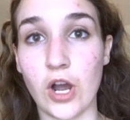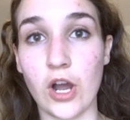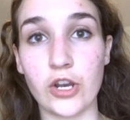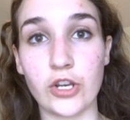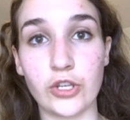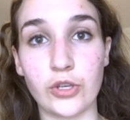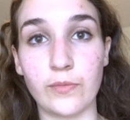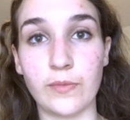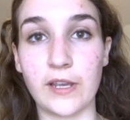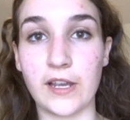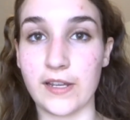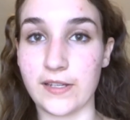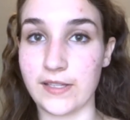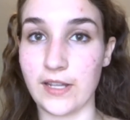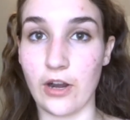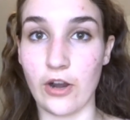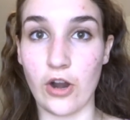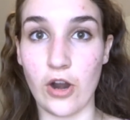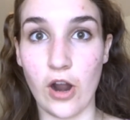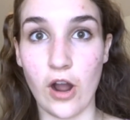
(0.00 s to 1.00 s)
on you because
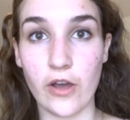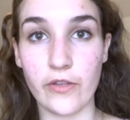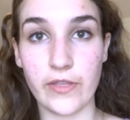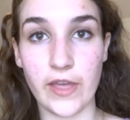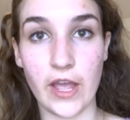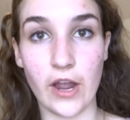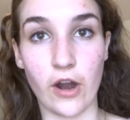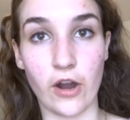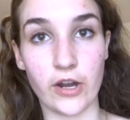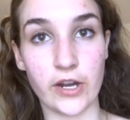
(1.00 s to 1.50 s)
they are, they are